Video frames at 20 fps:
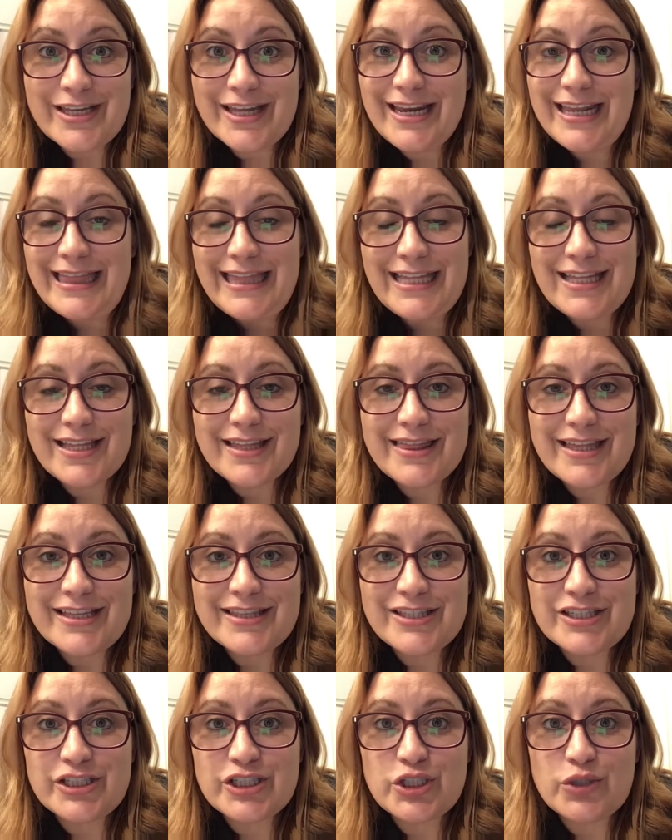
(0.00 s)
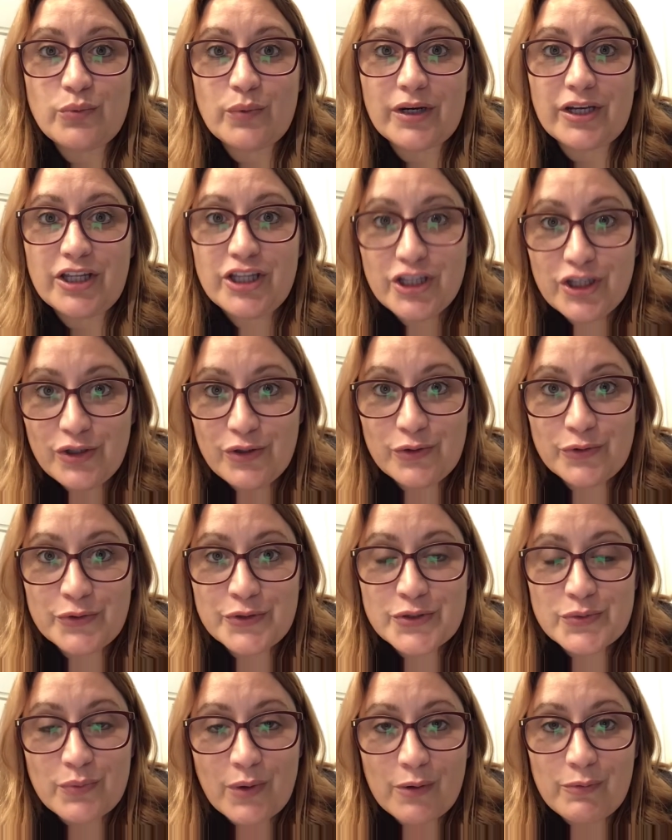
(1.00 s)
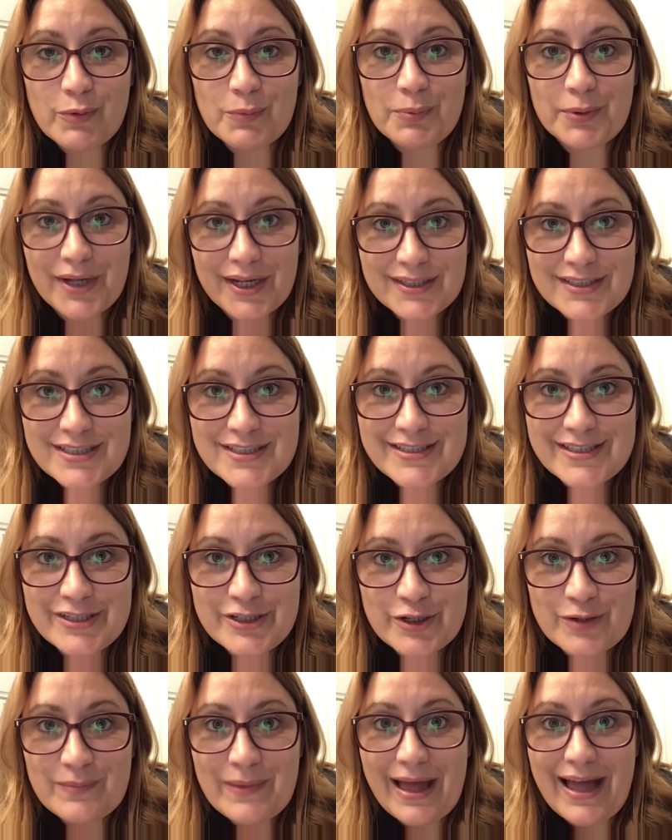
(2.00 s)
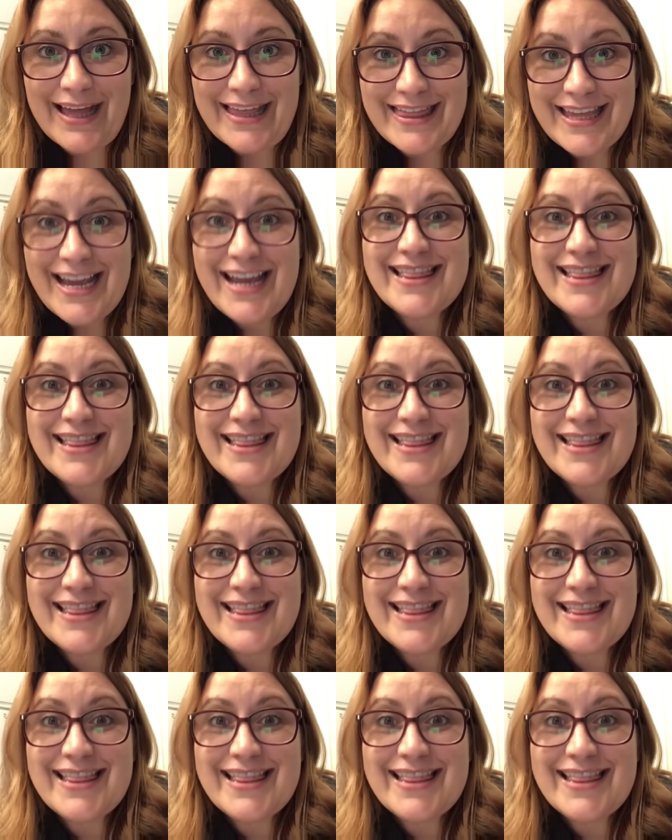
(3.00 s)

anything like that that you want to use while we're practicing your math,